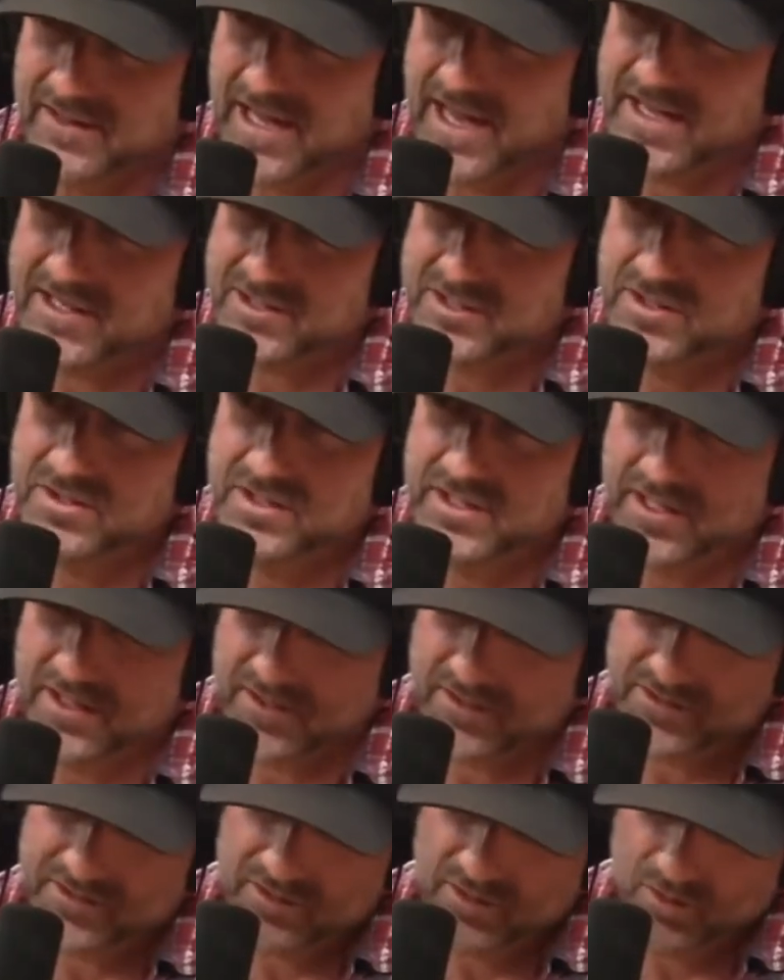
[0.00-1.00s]
last 2
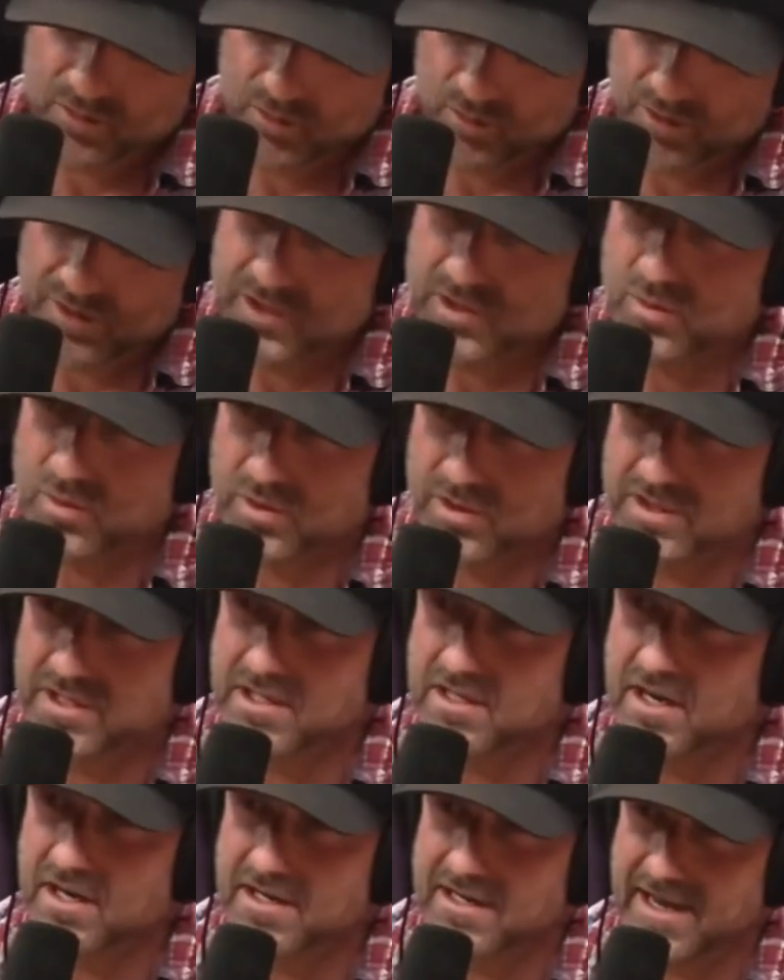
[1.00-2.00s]
years? What are you
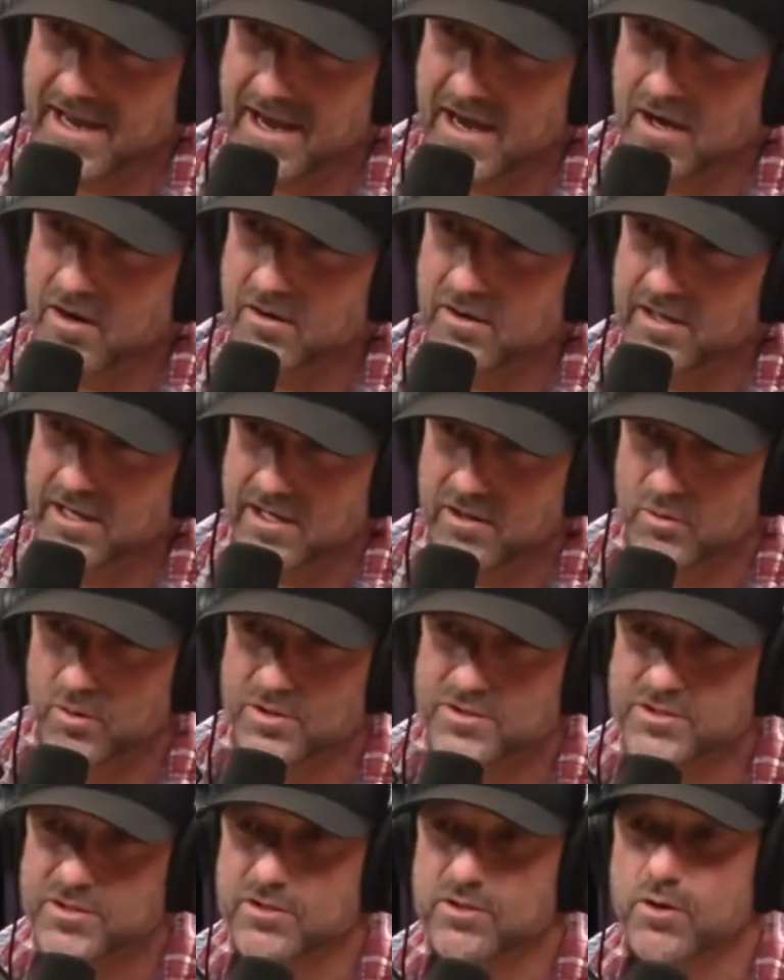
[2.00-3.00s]
working on now? And
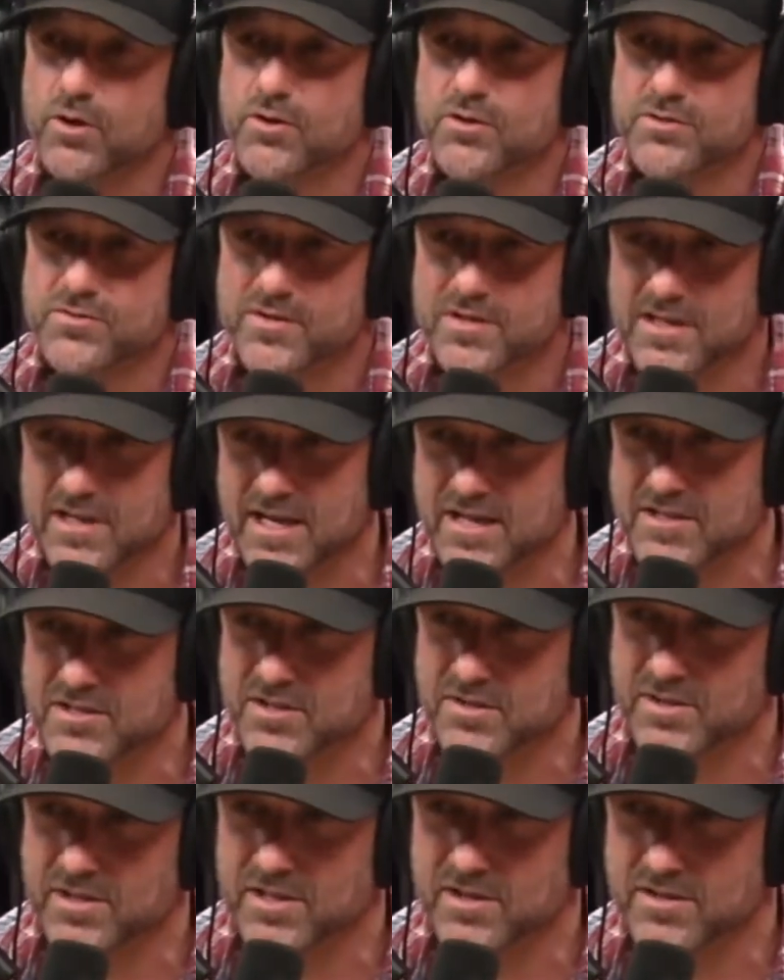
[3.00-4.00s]
what's your goals for the next
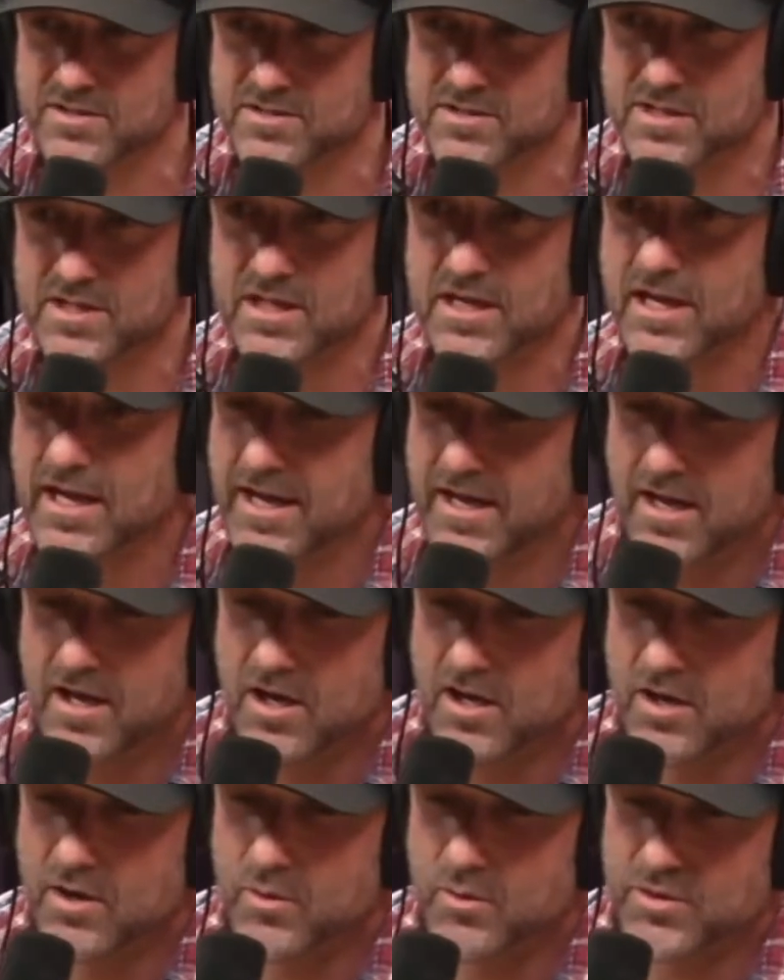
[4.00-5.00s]
2 years?
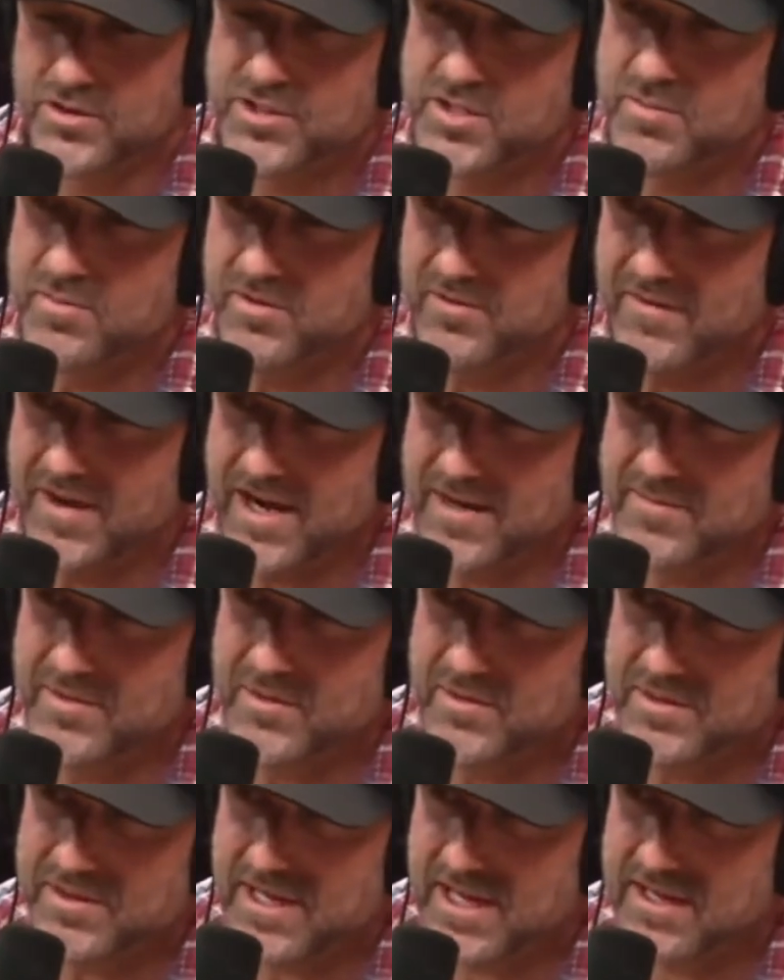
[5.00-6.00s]
Once you provide
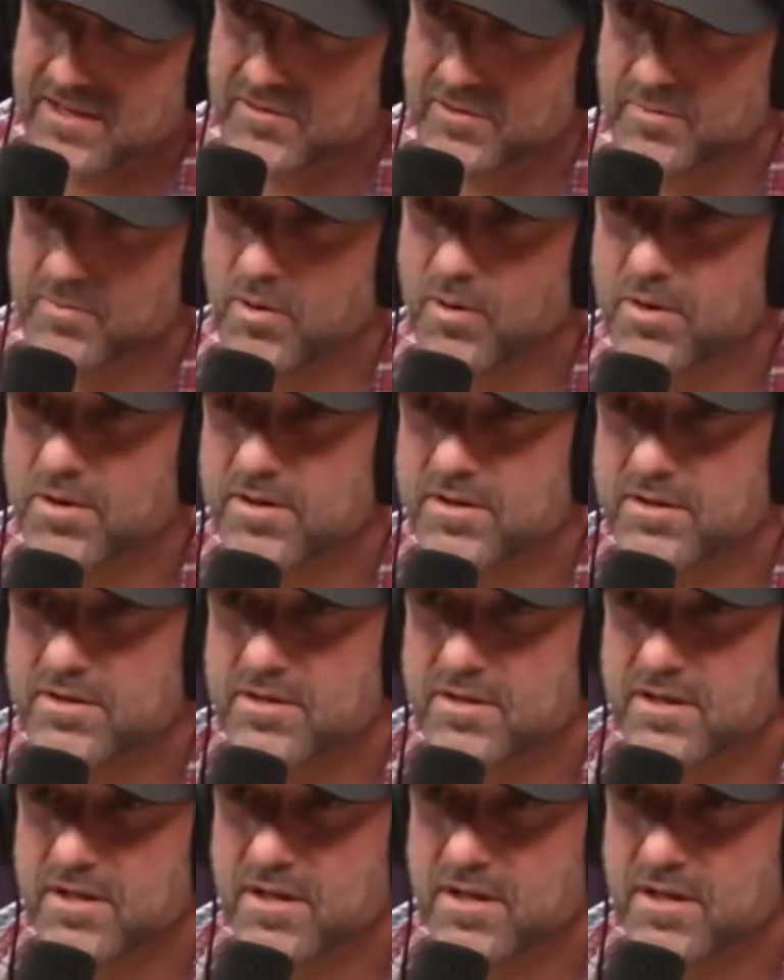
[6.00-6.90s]
me with that report,